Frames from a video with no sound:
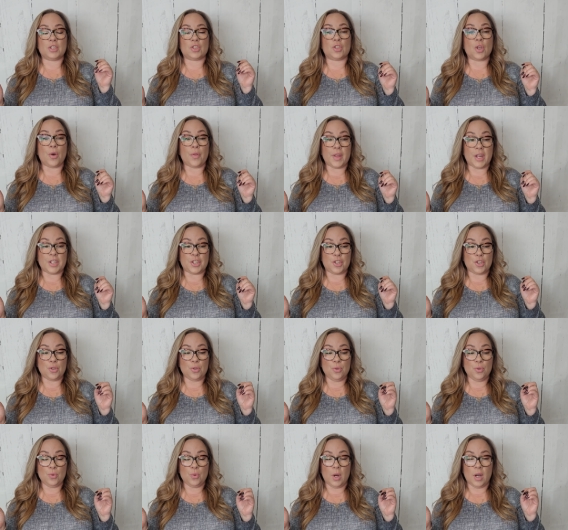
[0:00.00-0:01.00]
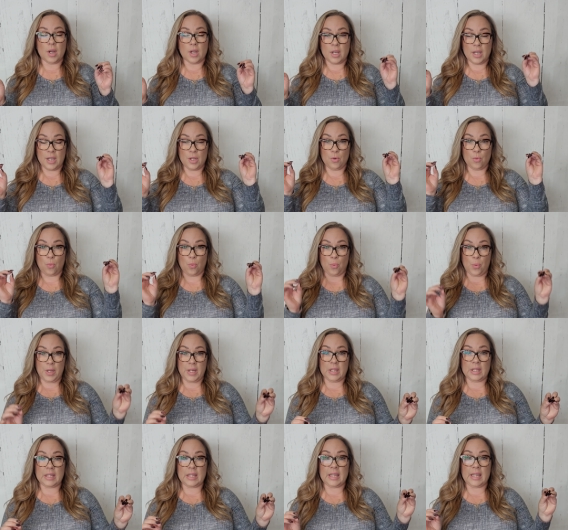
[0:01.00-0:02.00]
so that you can
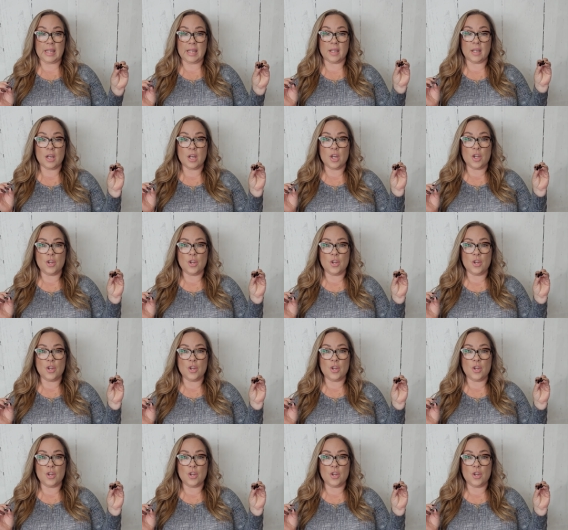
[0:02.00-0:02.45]
really